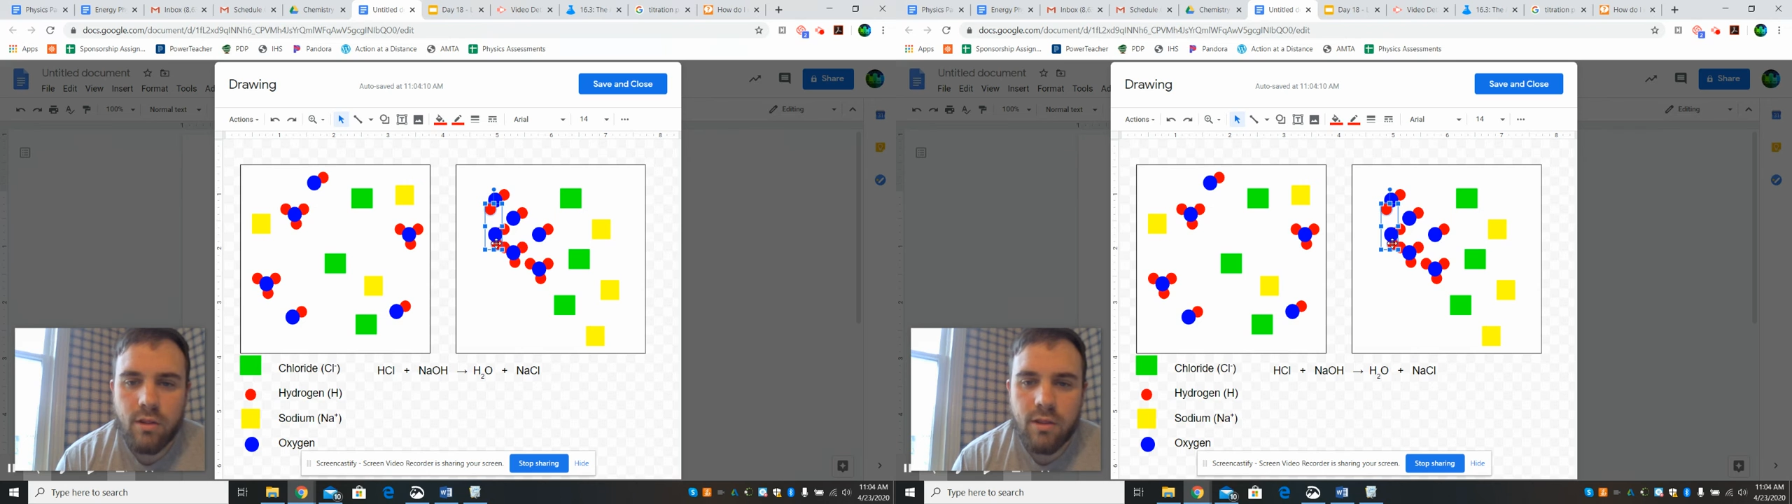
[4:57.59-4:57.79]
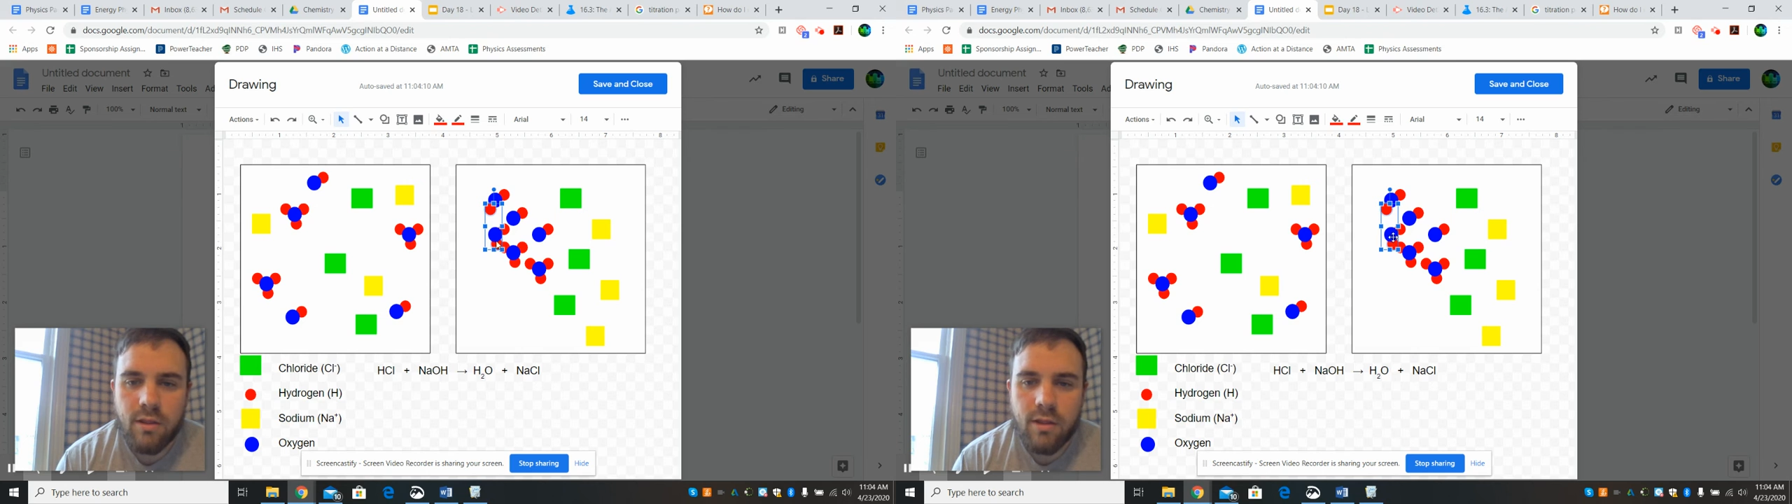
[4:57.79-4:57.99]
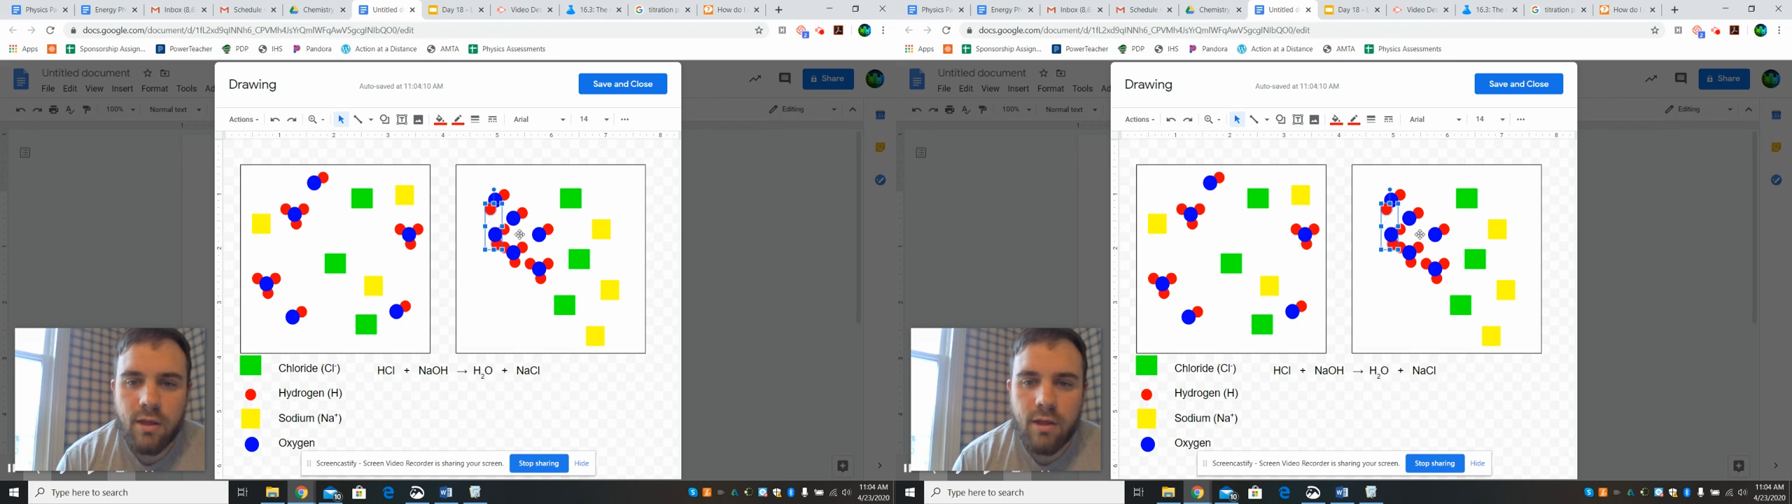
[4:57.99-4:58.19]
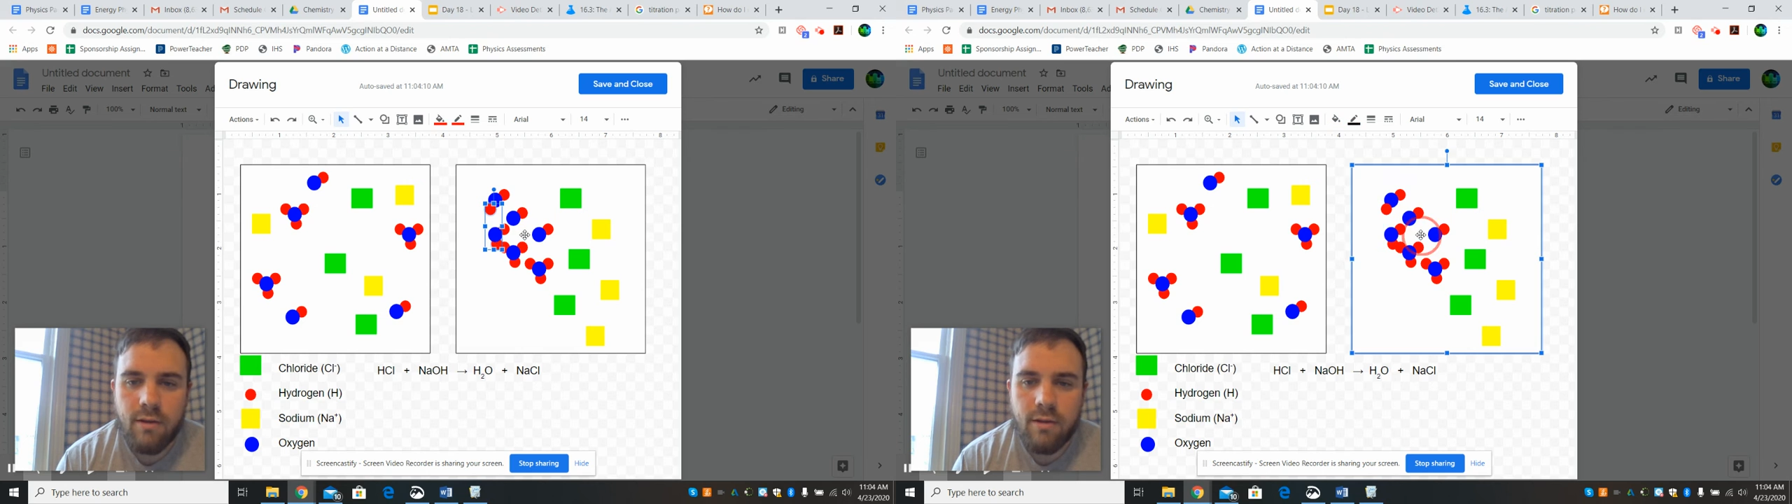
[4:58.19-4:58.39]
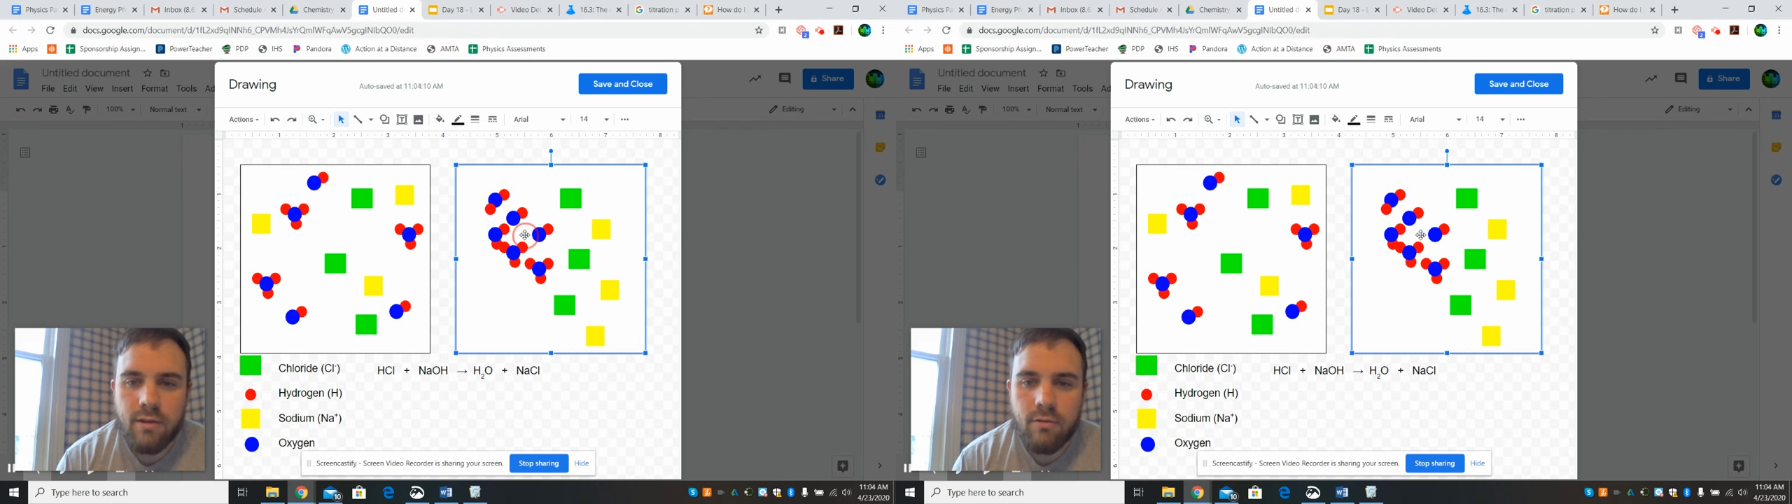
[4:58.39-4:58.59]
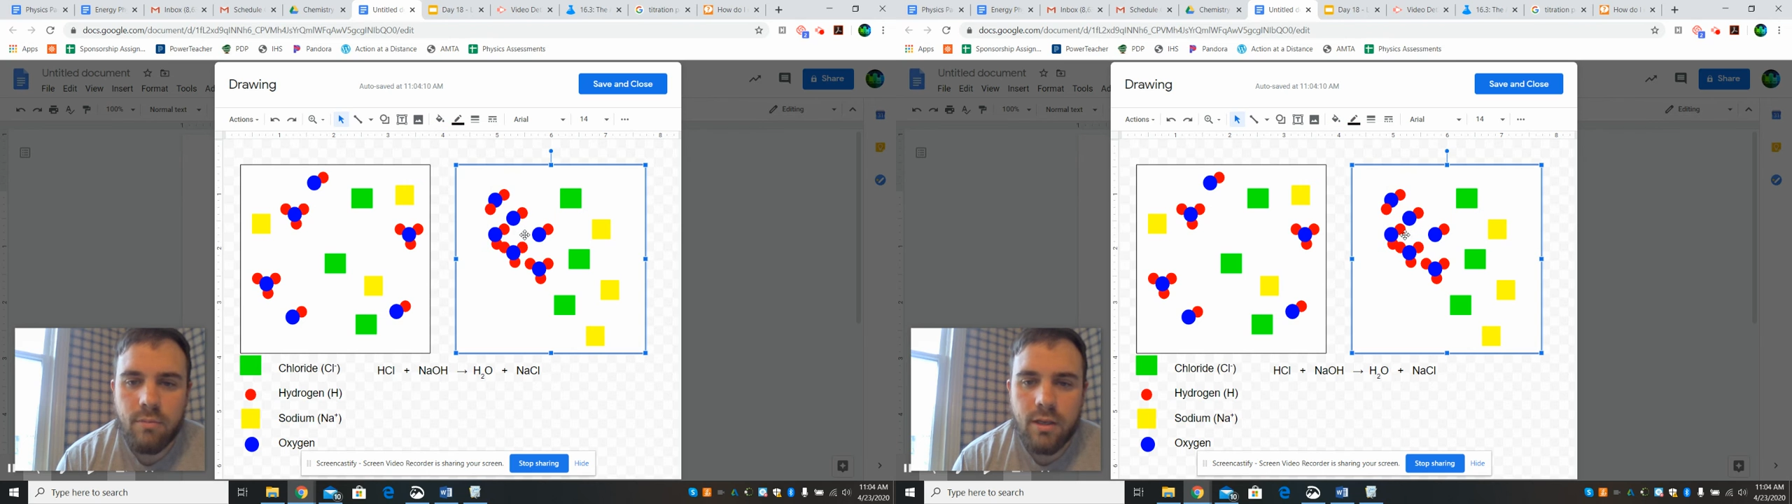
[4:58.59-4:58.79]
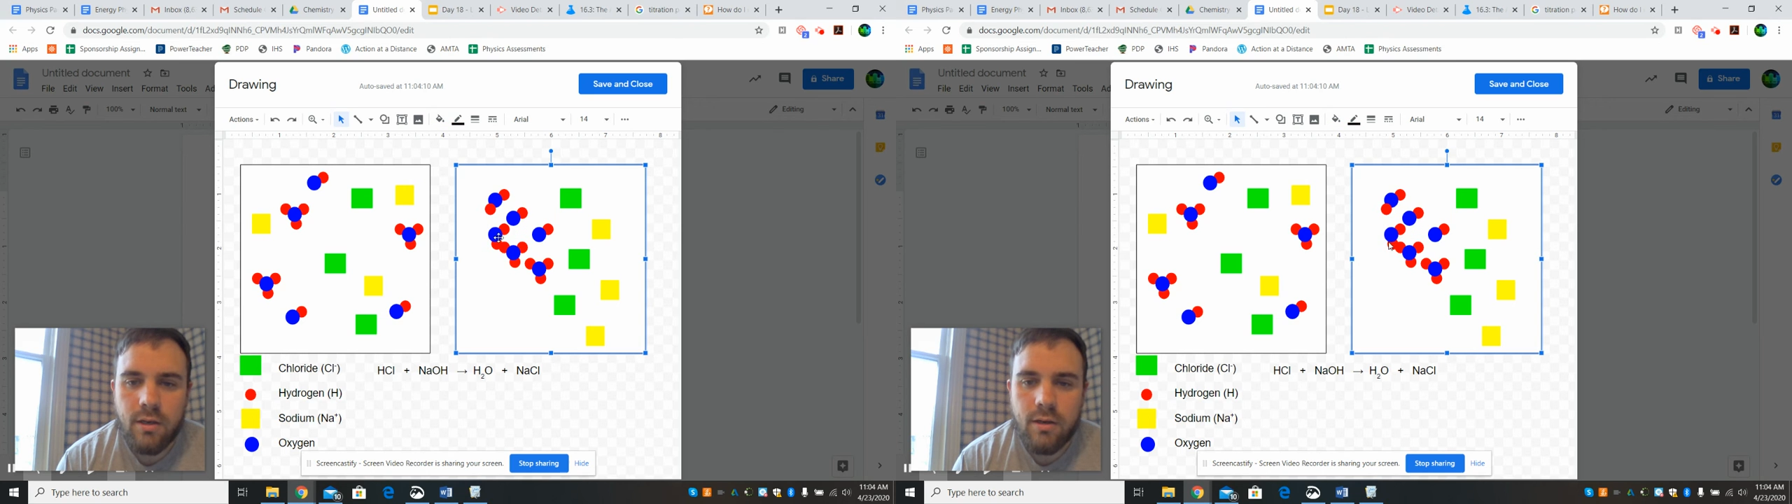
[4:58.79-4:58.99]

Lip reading: this guy a little bit.